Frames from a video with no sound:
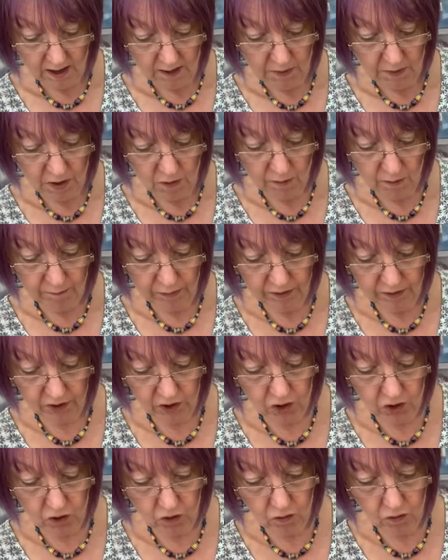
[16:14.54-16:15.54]
You could put
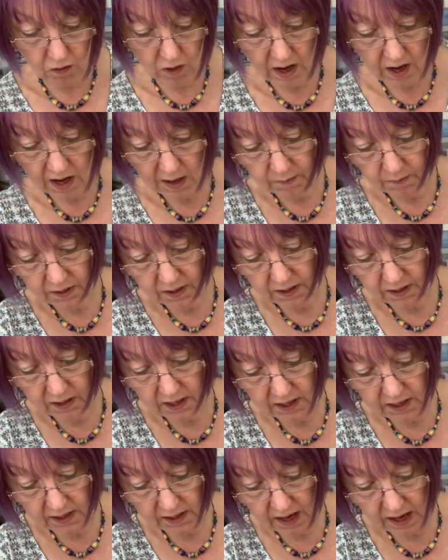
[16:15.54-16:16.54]
stripes,
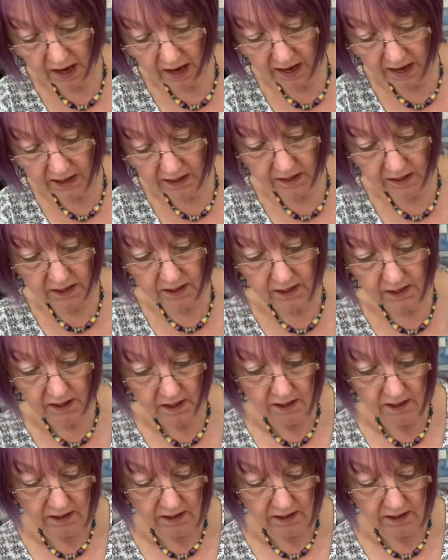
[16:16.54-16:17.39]
zigzags.